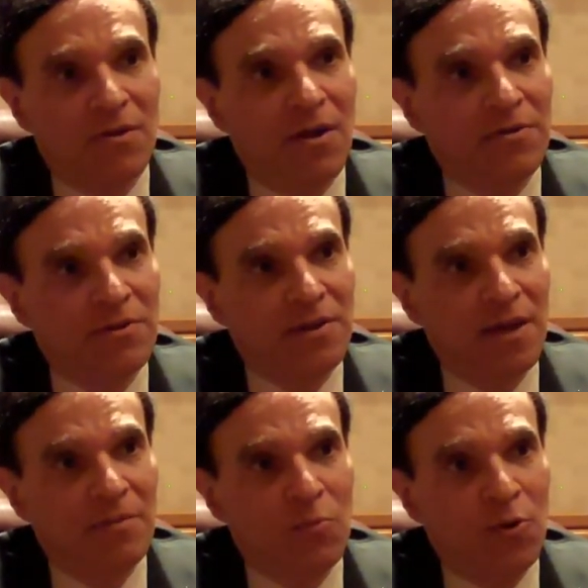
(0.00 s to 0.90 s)

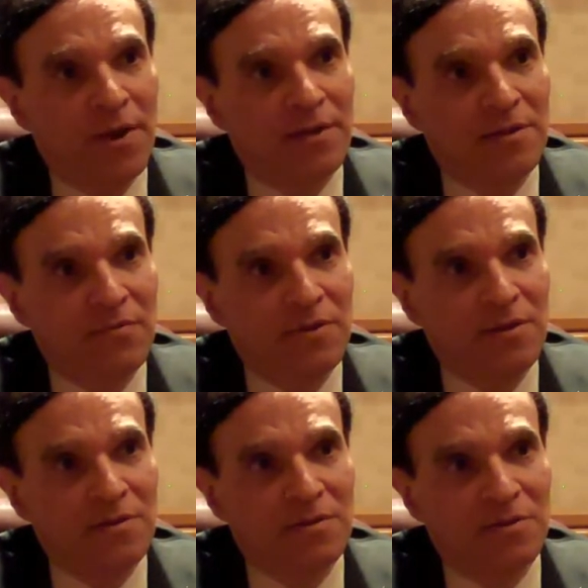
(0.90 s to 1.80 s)
undertake more
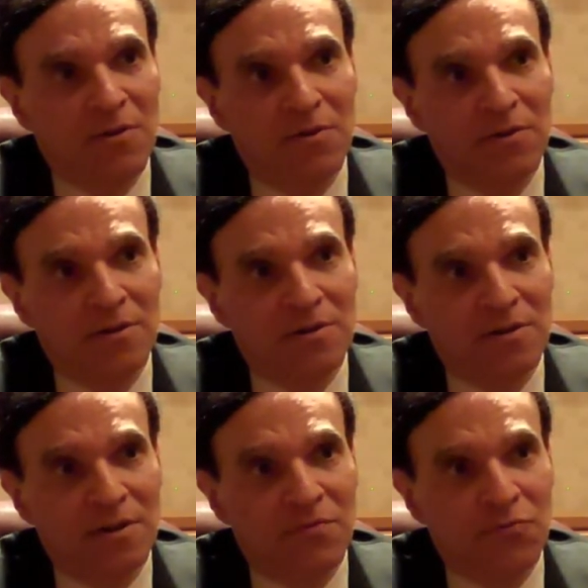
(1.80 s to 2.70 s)
activities, encourage
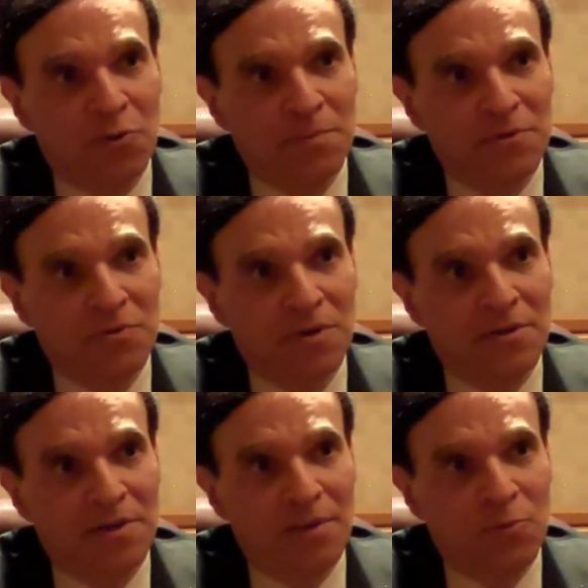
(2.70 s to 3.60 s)
firms to
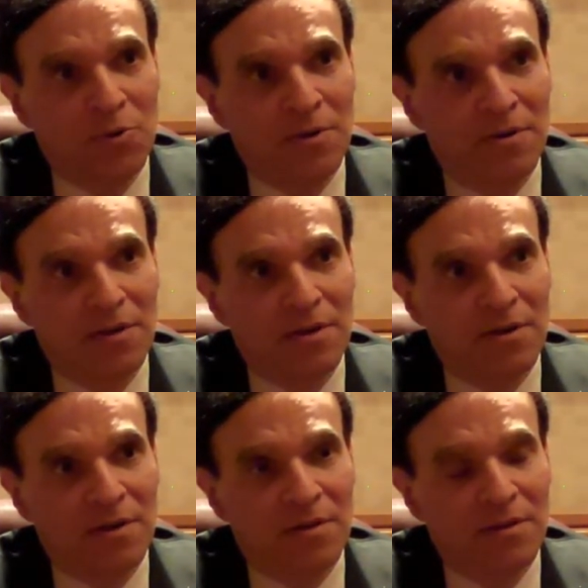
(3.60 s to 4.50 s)
undertake more
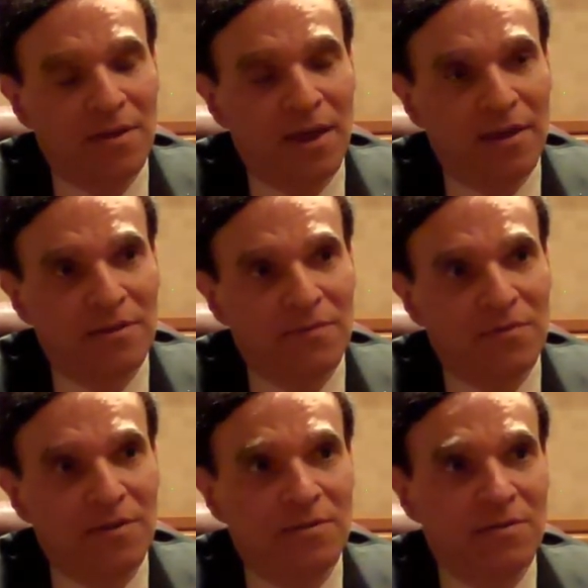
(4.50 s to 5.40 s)

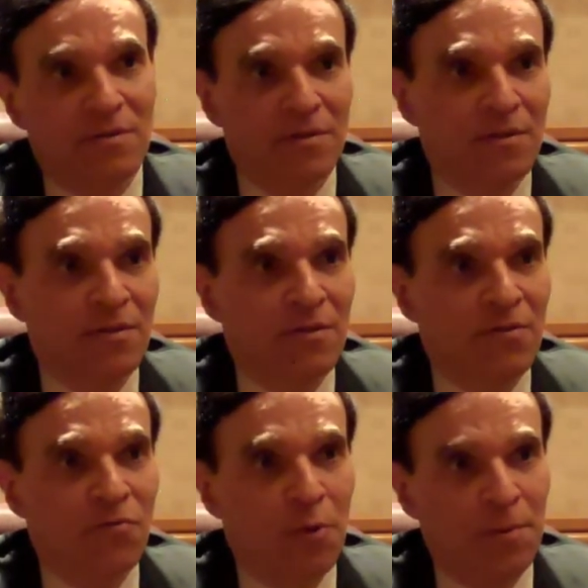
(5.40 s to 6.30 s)
activities.
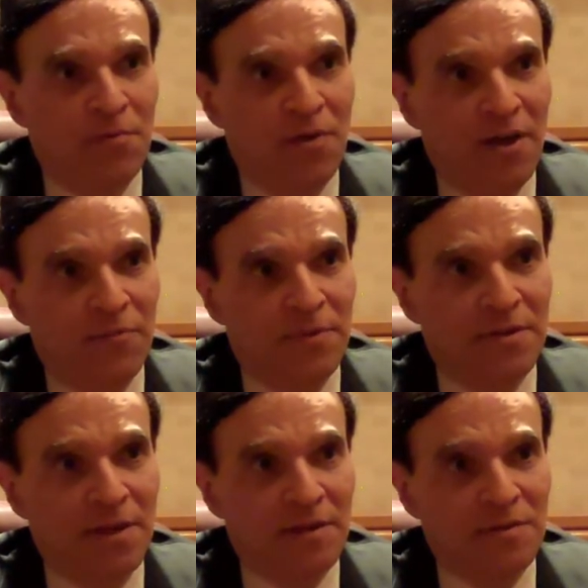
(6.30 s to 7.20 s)
Firm involvement
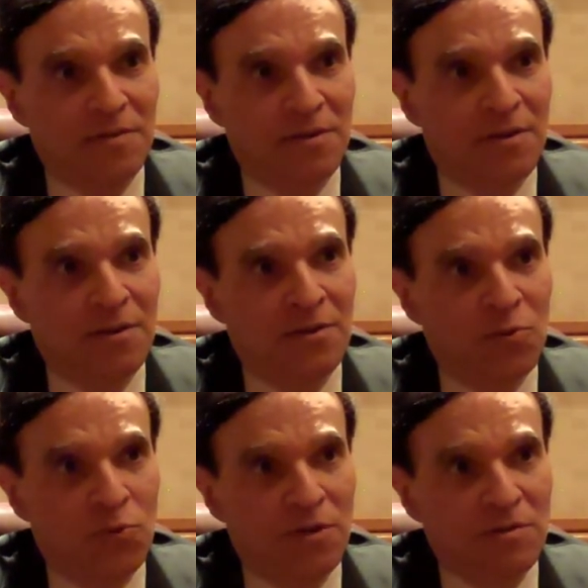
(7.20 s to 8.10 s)
has
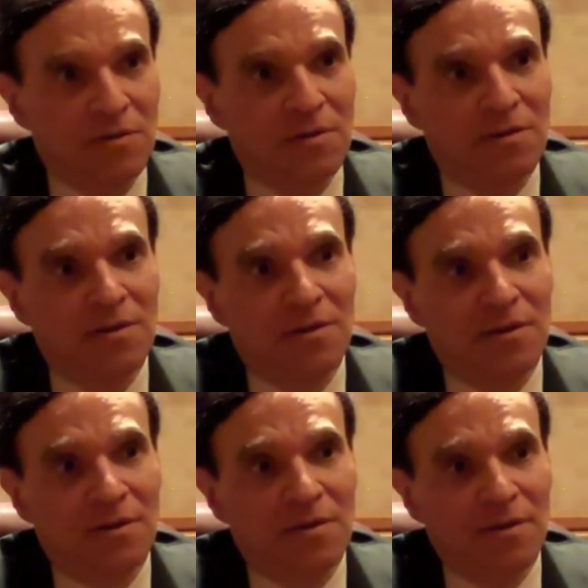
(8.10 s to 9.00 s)
increased.
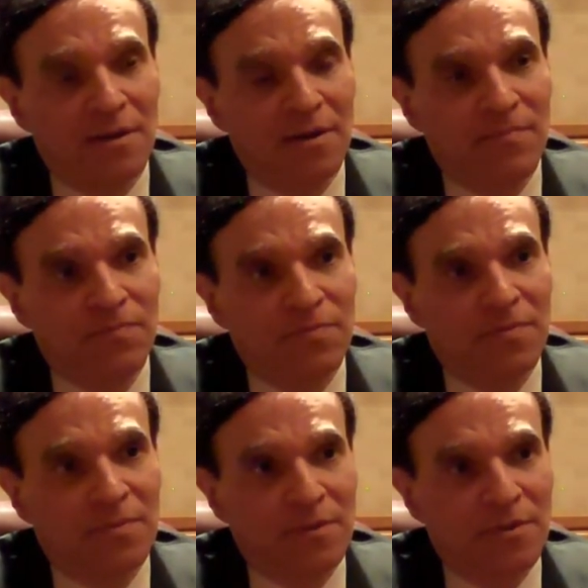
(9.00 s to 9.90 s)

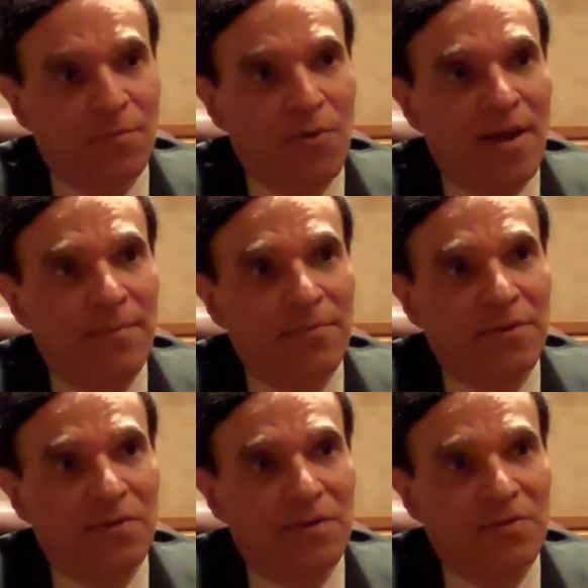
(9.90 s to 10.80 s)
The problem
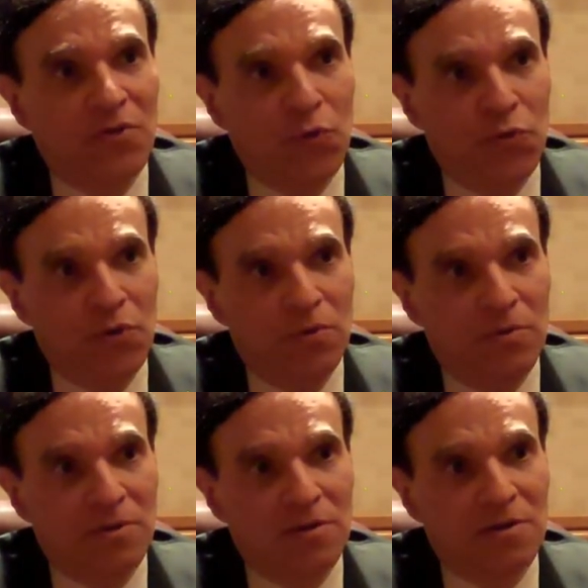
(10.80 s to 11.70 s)
is so
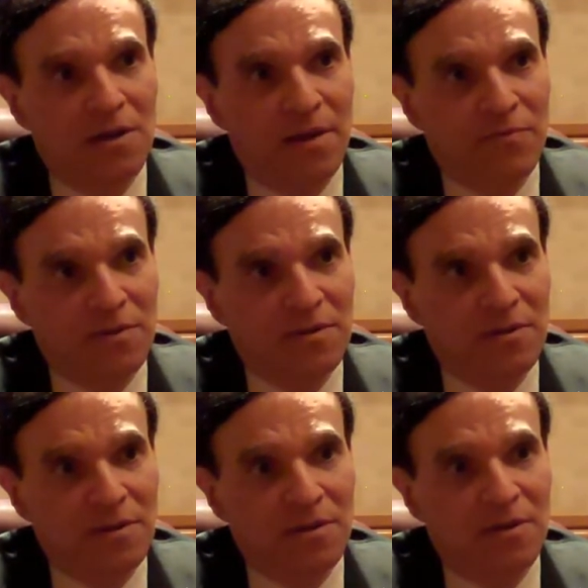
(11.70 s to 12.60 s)
huge,
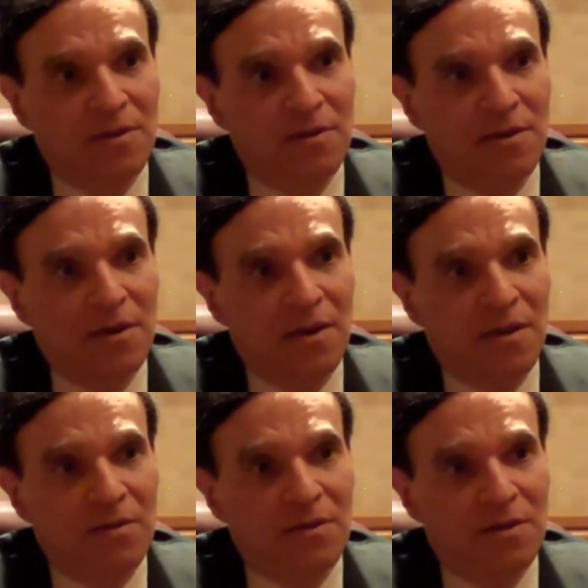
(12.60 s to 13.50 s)
obviously, and